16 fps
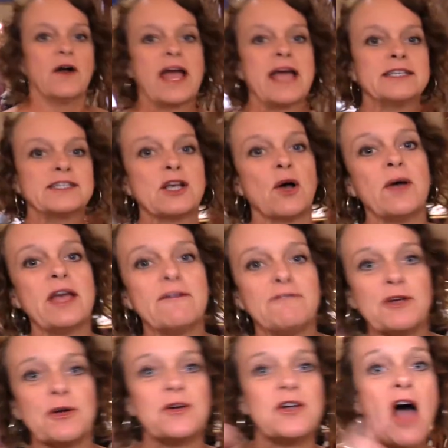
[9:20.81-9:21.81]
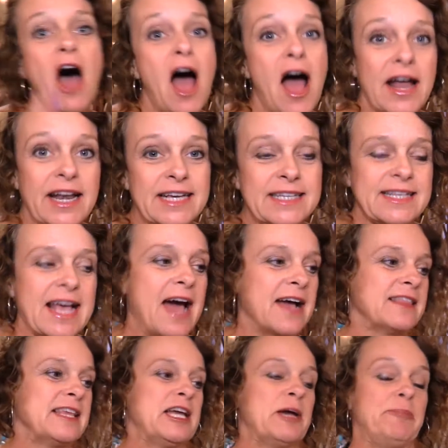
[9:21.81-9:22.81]
Okay, so if you're not
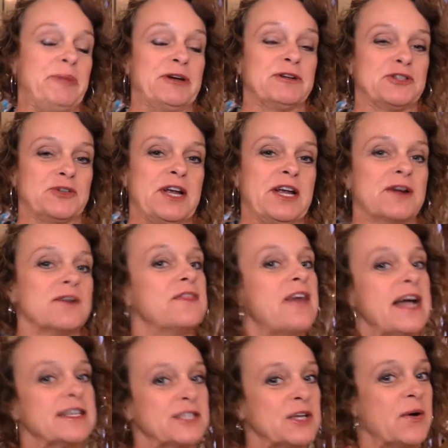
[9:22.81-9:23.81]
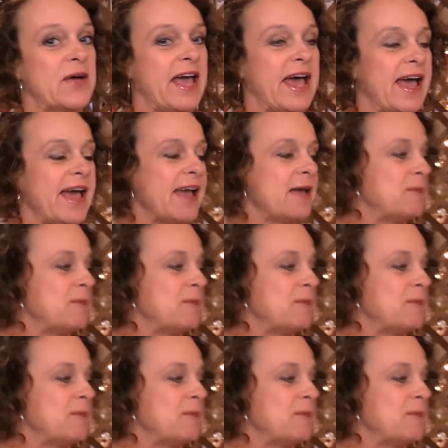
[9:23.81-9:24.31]
exactly a beer drinker, that's okay